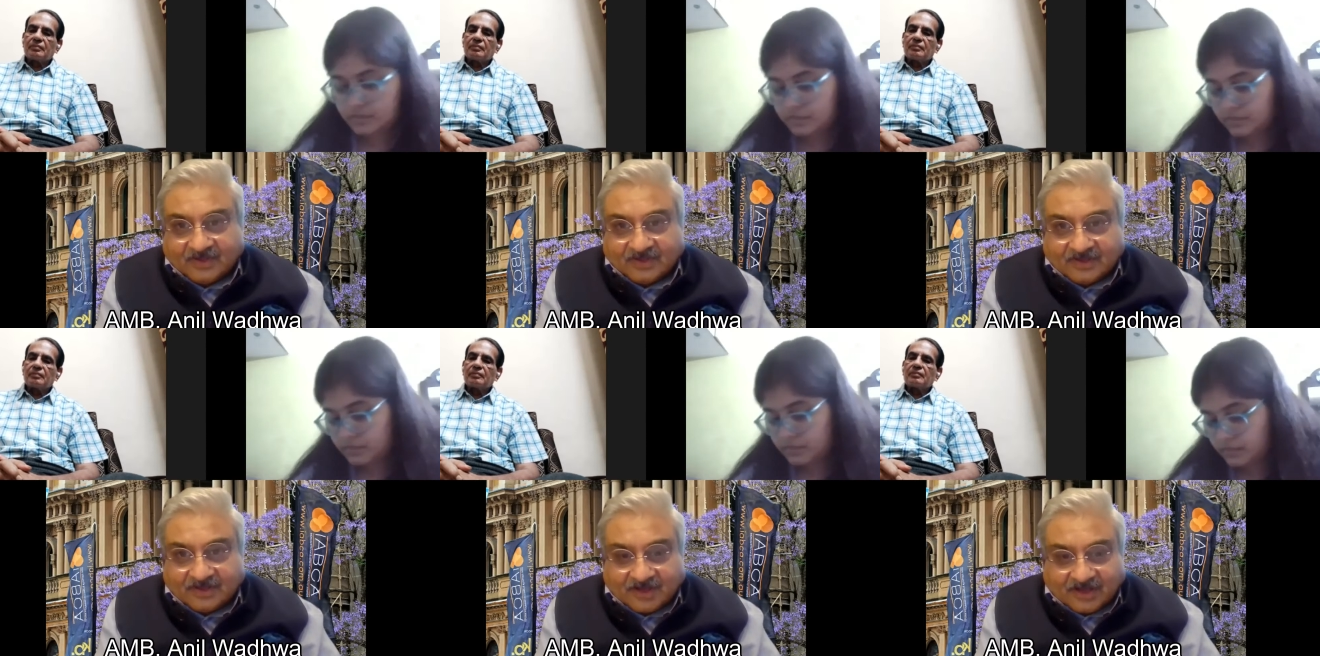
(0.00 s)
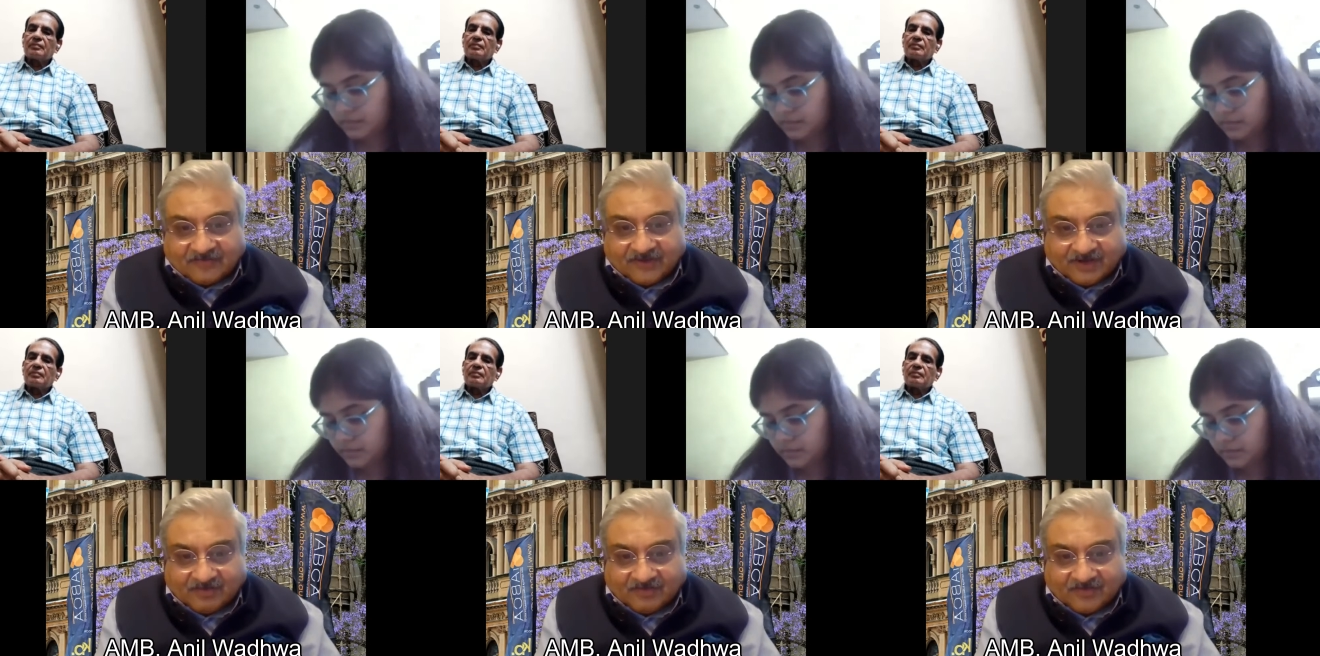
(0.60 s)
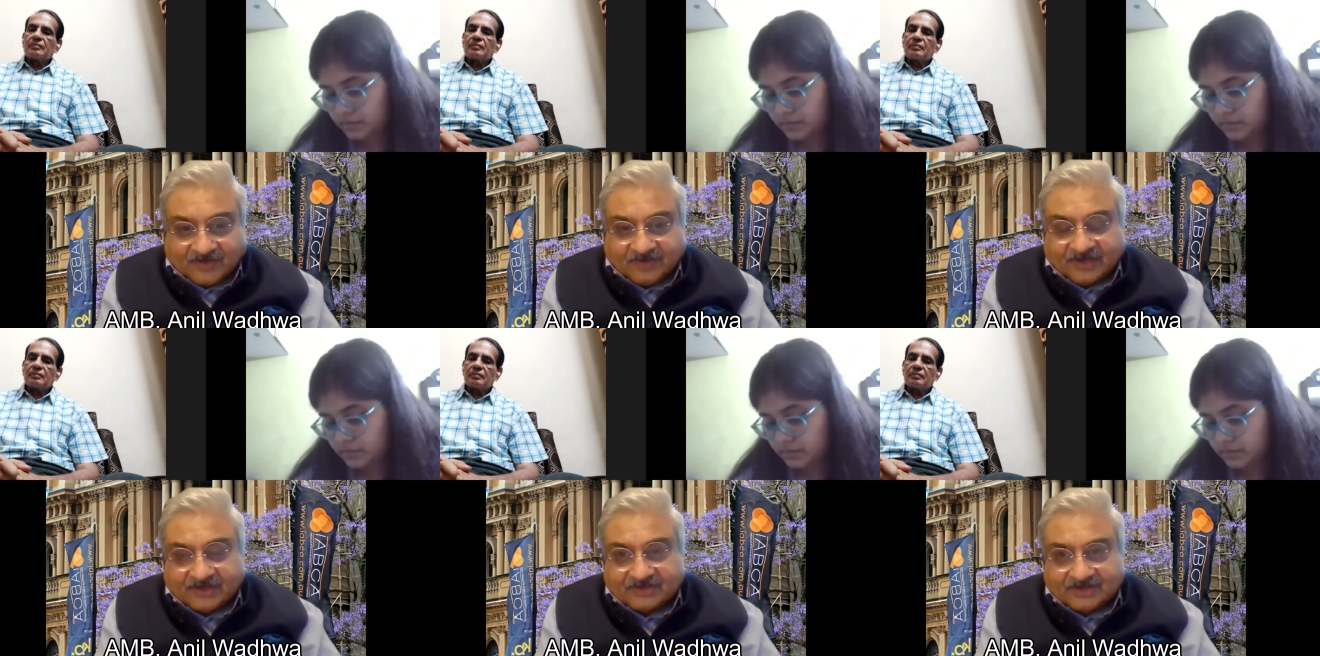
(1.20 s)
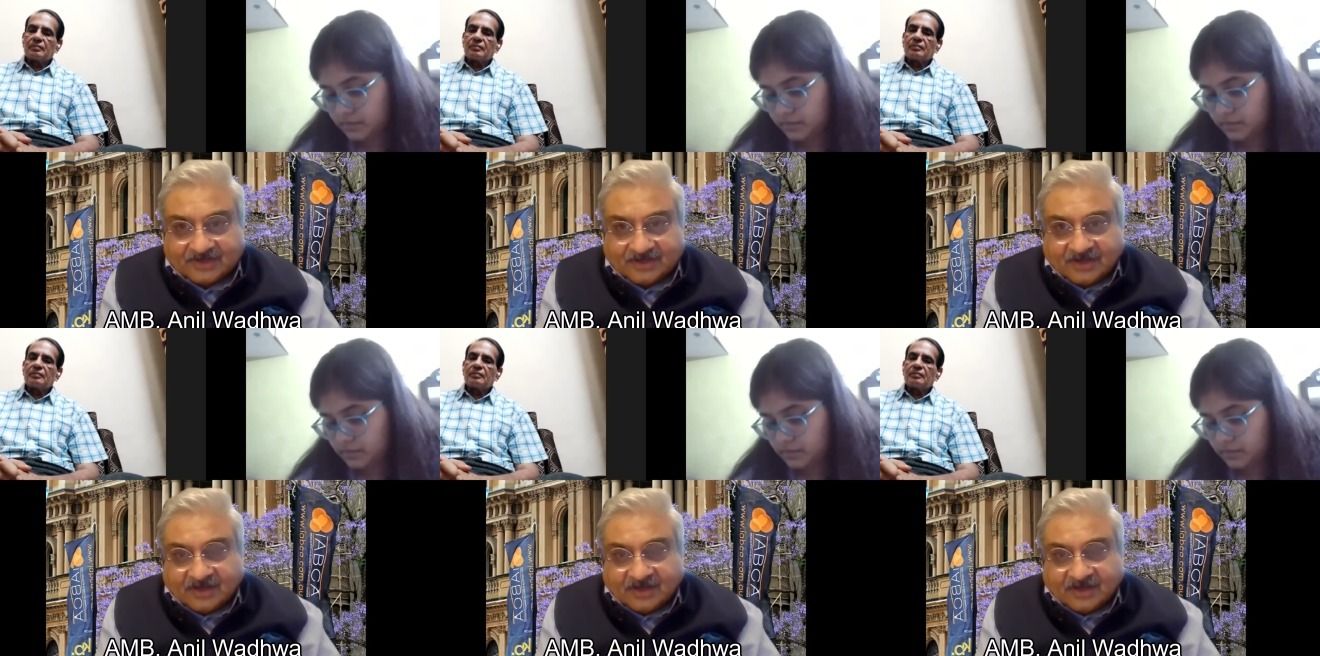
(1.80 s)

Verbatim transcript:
Speaker 1: uh, our freedom of navigation,